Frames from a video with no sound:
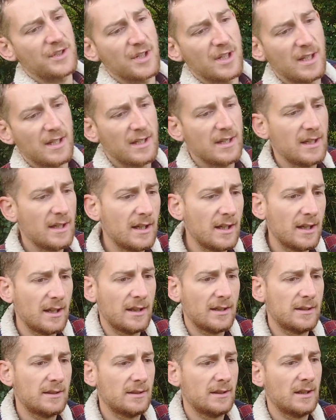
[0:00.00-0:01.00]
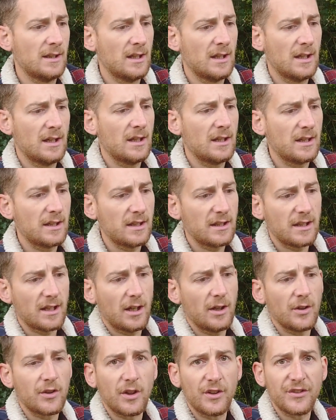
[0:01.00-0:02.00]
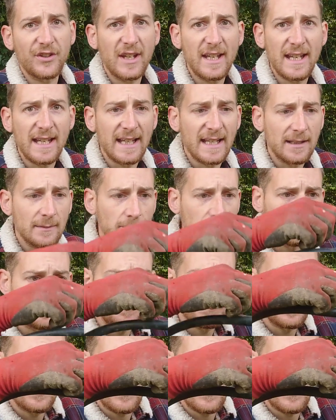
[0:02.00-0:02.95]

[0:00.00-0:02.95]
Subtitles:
which goes onto here.